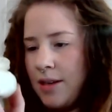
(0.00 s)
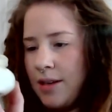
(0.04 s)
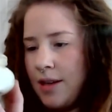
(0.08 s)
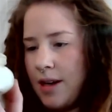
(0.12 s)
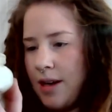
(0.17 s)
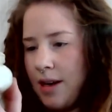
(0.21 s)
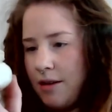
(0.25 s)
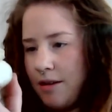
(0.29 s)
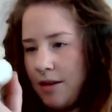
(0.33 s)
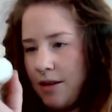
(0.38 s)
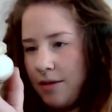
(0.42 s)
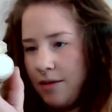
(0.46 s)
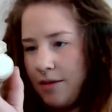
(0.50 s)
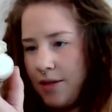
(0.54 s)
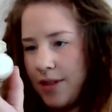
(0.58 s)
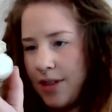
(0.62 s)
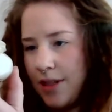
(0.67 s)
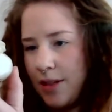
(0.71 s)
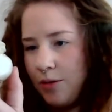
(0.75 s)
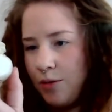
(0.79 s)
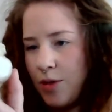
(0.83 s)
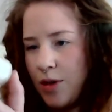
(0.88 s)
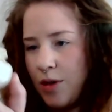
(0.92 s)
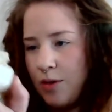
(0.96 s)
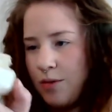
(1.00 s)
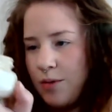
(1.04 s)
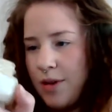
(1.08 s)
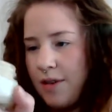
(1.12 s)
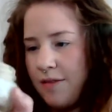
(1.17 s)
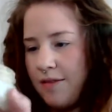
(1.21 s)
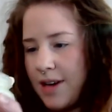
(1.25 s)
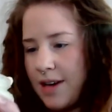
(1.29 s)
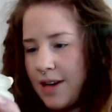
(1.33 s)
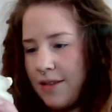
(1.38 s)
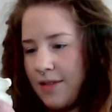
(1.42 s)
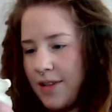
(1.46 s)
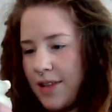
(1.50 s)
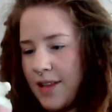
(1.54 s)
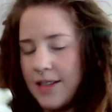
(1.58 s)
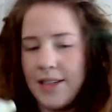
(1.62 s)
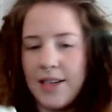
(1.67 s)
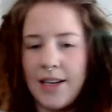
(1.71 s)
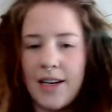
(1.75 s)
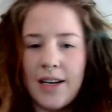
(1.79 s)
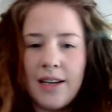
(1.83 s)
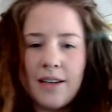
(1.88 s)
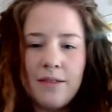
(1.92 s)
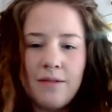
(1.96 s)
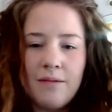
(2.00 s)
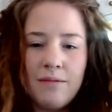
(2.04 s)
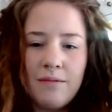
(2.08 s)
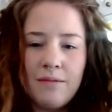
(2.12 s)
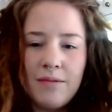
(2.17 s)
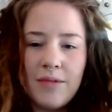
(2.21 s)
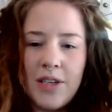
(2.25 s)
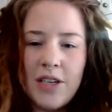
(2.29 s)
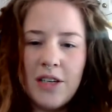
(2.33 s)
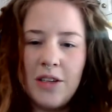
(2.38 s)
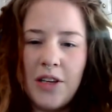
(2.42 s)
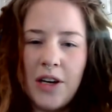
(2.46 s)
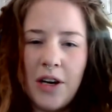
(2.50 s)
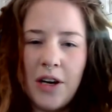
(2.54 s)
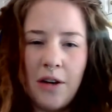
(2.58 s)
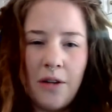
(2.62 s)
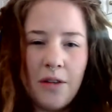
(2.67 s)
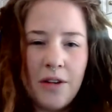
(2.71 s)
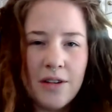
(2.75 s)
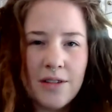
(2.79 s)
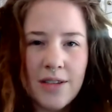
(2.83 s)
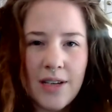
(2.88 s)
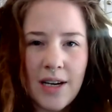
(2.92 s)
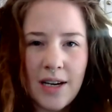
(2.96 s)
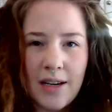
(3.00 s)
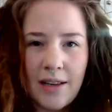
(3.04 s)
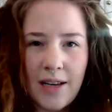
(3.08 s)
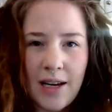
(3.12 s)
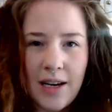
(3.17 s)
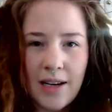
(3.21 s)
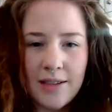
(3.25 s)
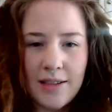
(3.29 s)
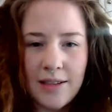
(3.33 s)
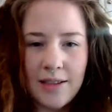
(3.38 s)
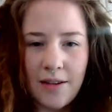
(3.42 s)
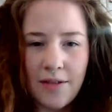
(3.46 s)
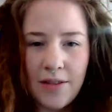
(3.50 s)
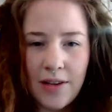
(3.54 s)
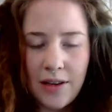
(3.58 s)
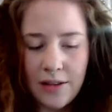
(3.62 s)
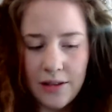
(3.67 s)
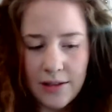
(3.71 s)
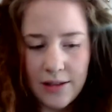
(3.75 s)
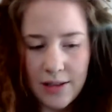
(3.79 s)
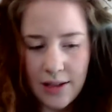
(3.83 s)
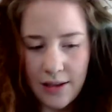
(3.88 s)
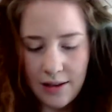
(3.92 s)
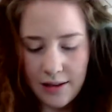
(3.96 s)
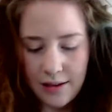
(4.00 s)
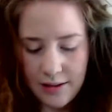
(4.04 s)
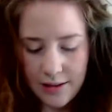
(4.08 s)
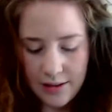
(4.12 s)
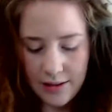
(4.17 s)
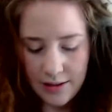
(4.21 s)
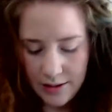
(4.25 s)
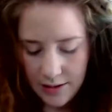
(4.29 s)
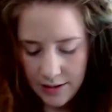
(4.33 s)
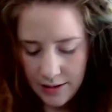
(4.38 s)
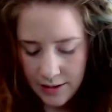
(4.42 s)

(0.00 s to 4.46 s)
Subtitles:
I don't know. It says 125 on the side. You'll know. There's not a lot of stuff that looks like this.